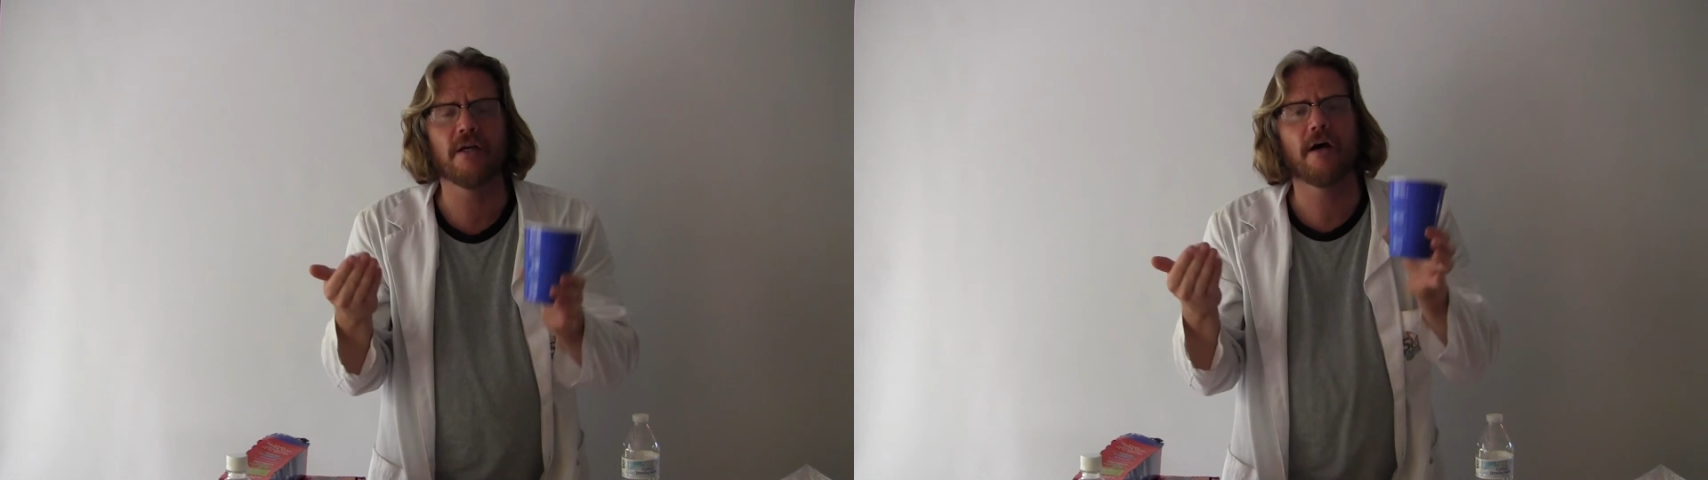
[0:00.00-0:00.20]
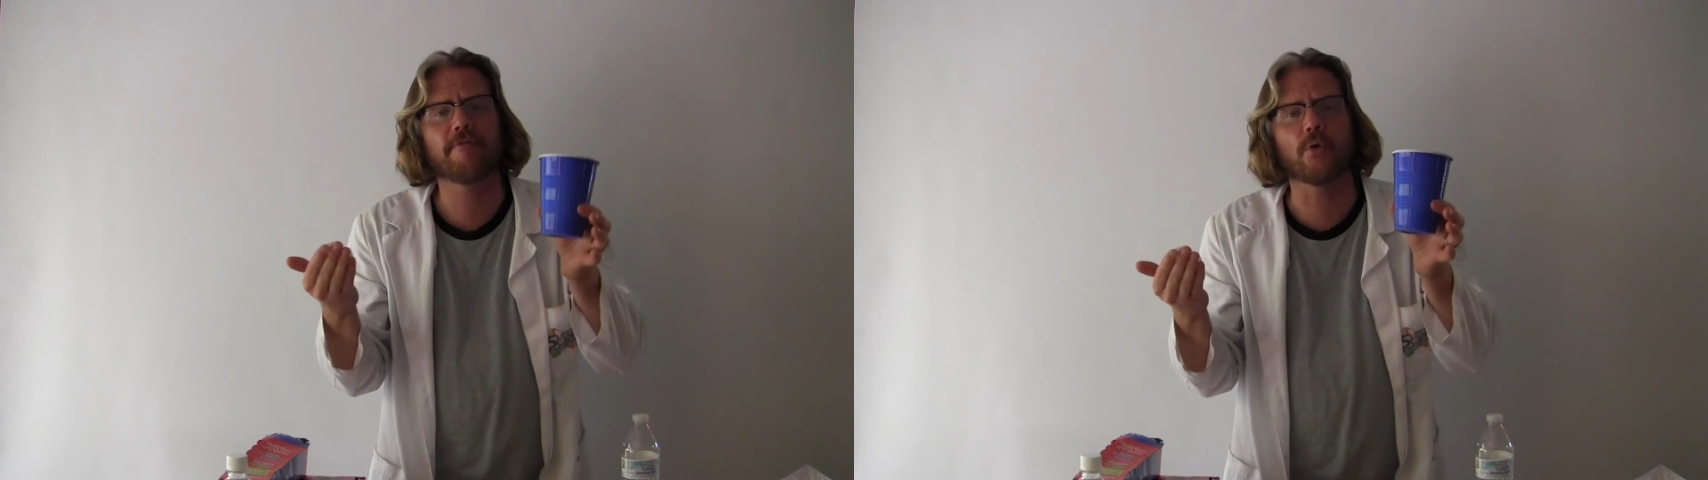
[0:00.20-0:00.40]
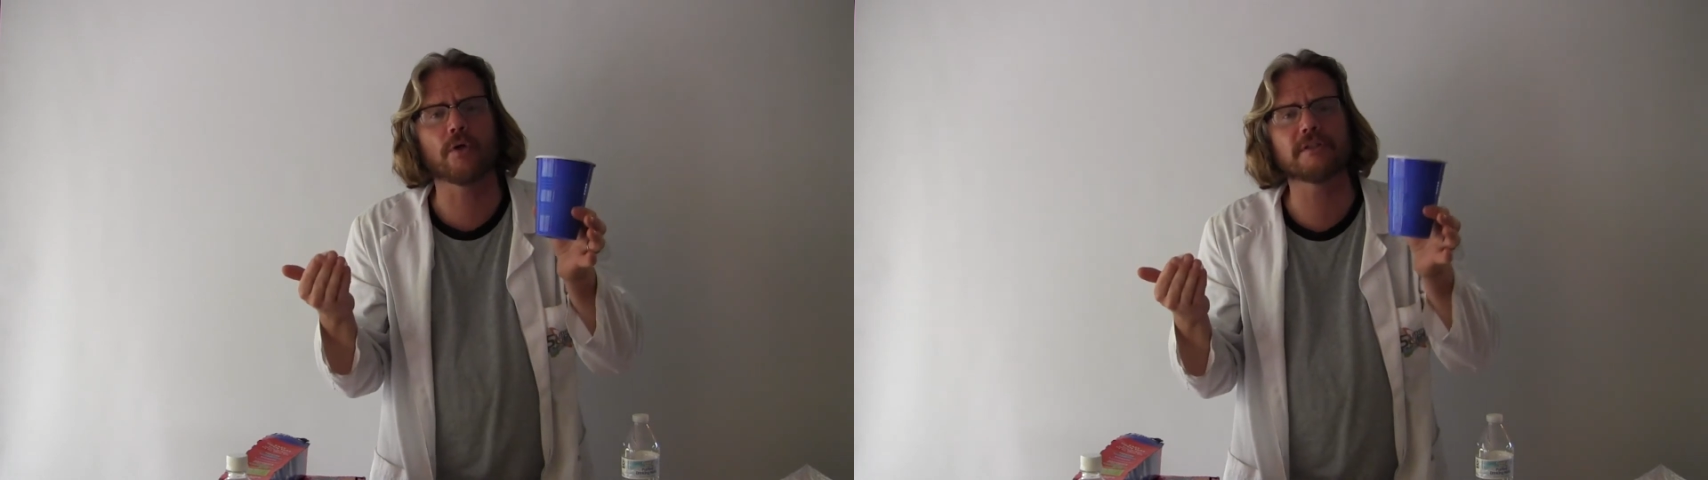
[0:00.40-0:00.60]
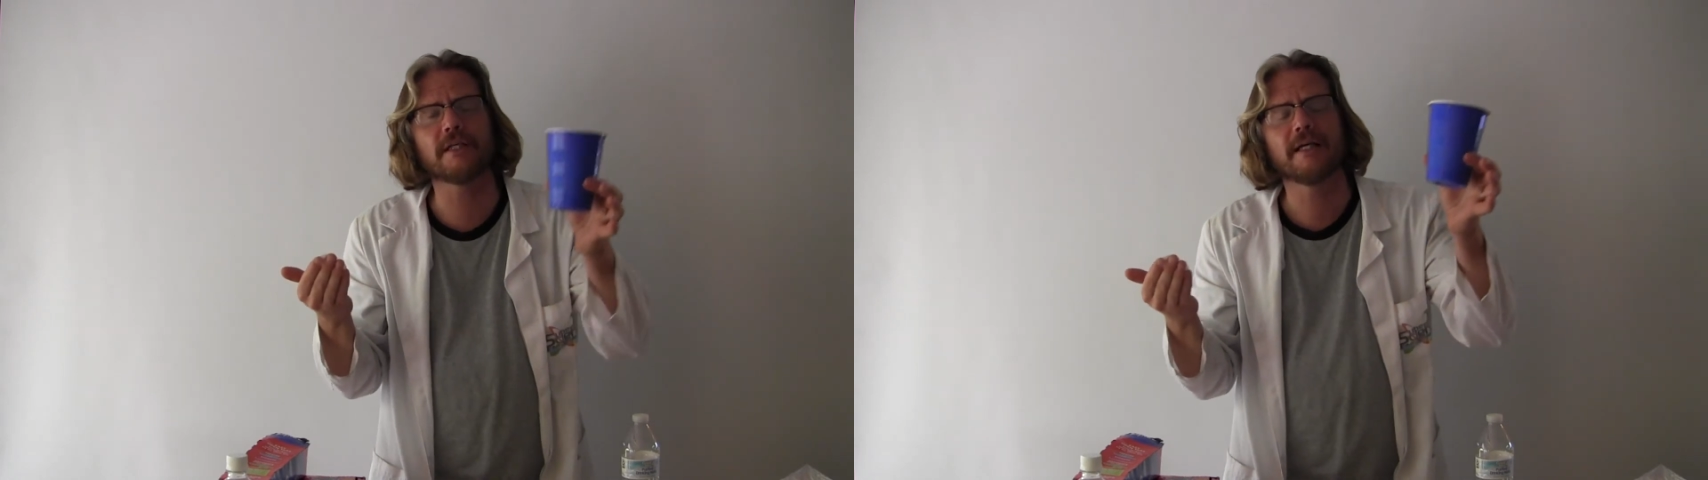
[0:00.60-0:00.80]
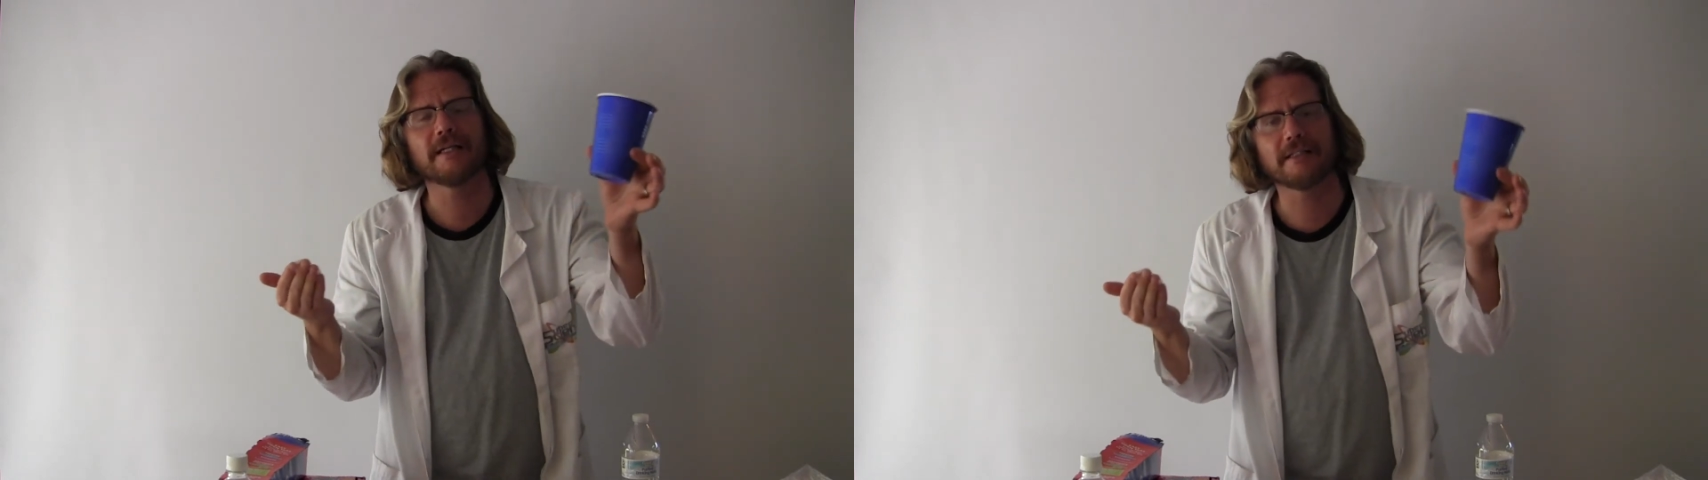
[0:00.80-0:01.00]
Of course,
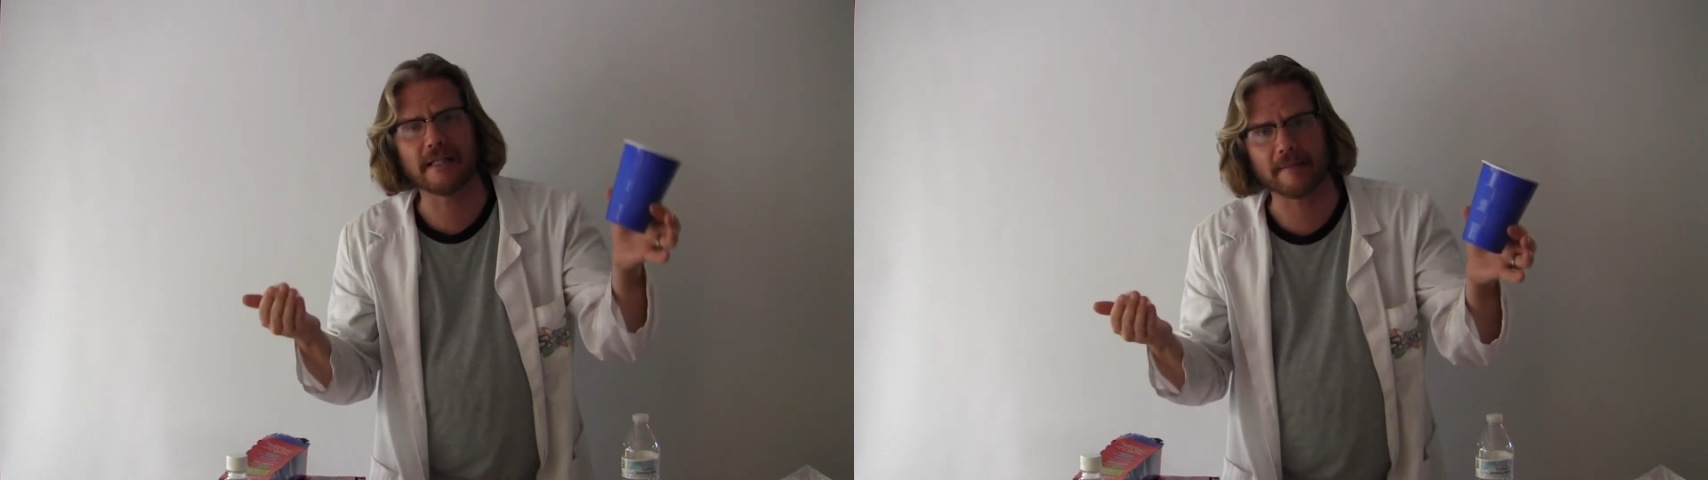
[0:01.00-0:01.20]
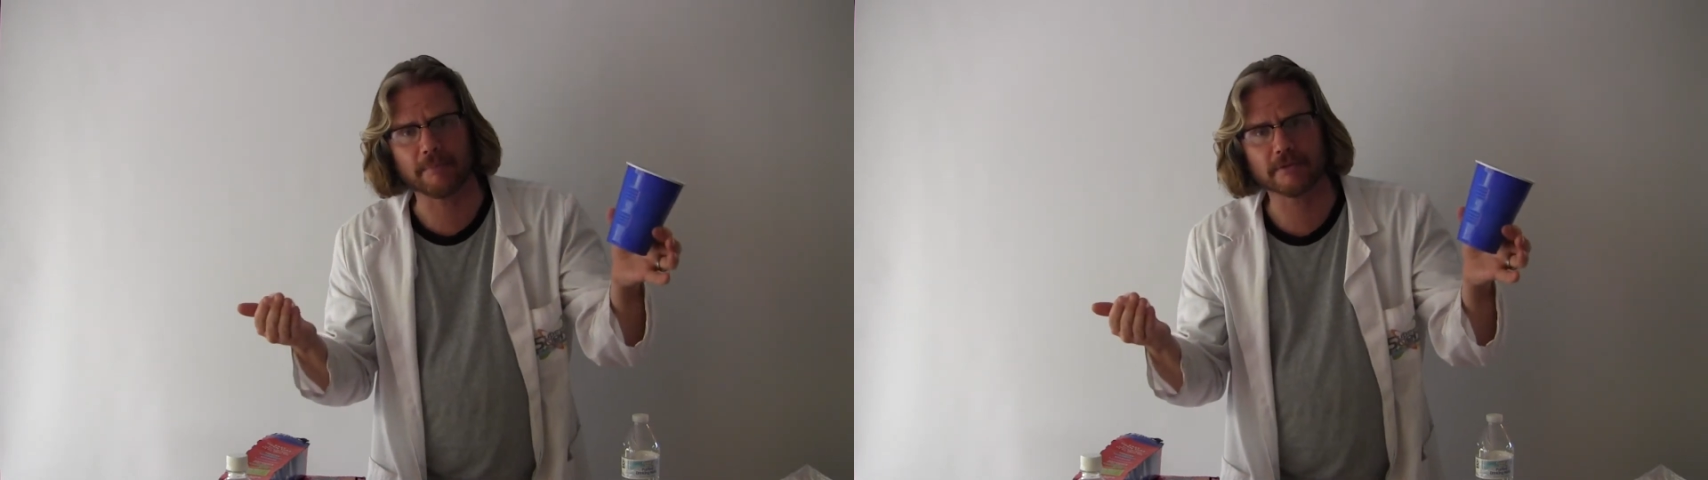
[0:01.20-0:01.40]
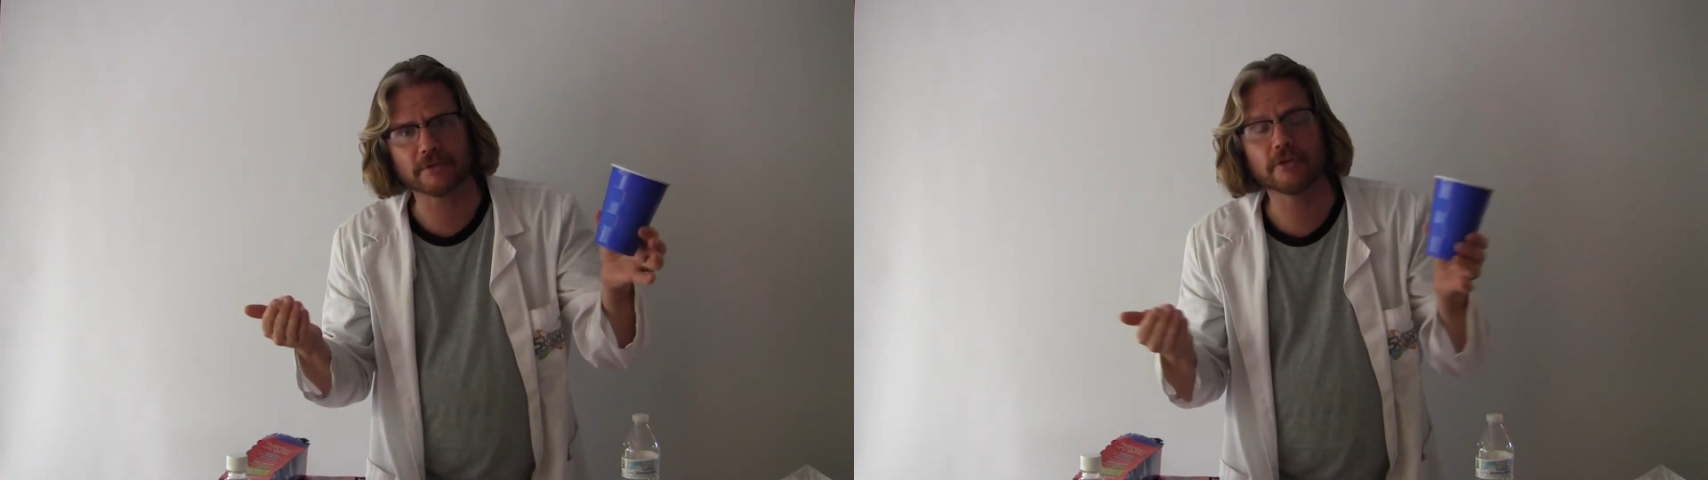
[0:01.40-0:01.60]
diapers,